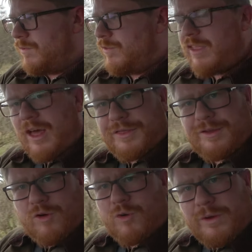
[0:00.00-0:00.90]

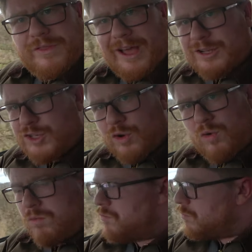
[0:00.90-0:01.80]
nothing wrong with that at
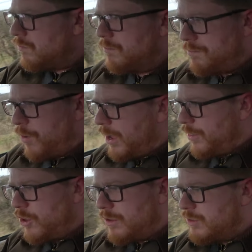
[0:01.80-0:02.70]
all. By
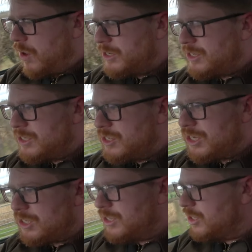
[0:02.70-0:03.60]
the
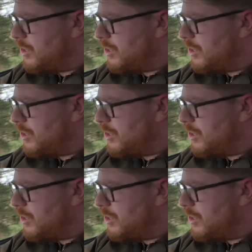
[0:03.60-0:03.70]
1960s